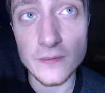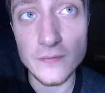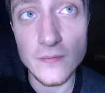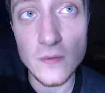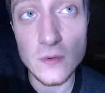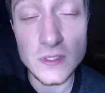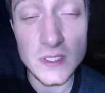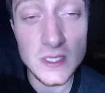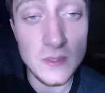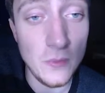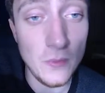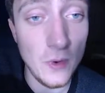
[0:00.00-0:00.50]

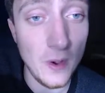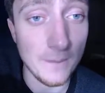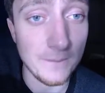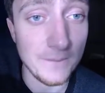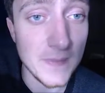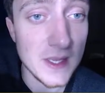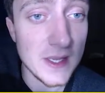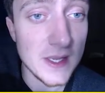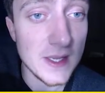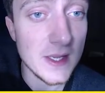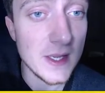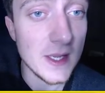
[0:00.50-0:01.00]

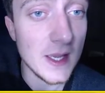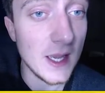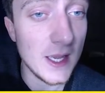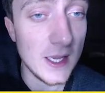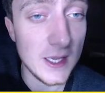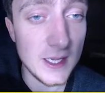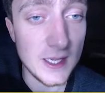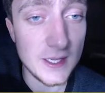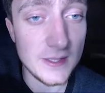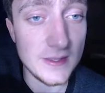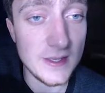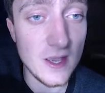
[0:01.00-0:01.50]

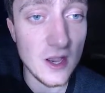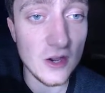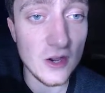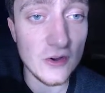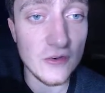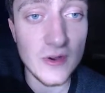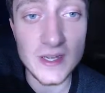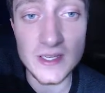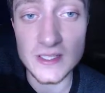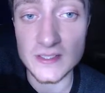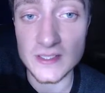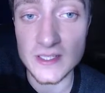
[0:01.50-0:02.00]
The art
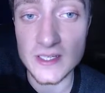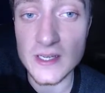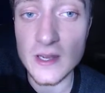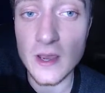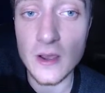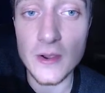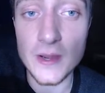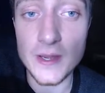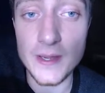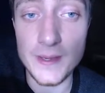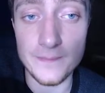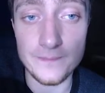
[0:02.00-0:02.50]
grade is a
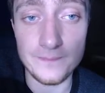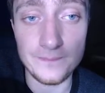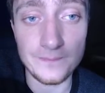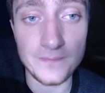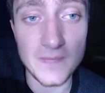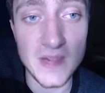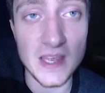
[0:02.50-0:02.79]
9